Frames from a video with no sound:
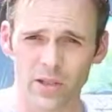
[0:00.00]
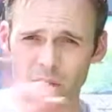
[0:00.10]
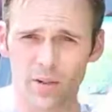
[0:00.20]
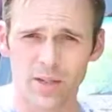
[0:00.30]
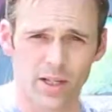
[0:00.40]

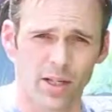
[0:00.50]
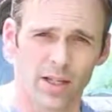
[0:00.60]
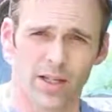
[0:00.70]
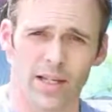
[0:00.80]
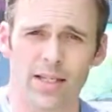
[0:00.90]
So
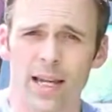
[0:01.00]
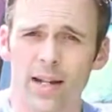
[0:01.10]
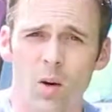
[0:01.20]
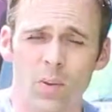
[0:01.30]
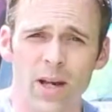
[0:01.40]
let's kind
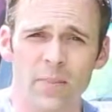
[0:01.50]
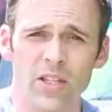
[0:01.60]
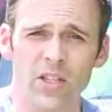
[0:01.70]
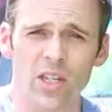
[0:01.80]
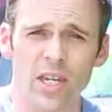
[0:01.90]
of open up
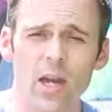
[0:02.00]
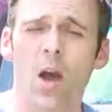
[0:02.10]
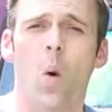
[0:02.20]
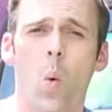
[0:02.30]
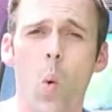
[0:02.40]
and see
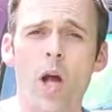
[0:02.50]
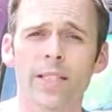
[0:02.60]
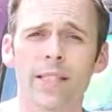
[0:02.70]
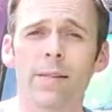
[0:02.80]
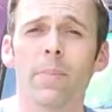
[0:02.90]

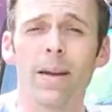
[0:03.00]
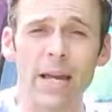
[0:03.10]
what's in my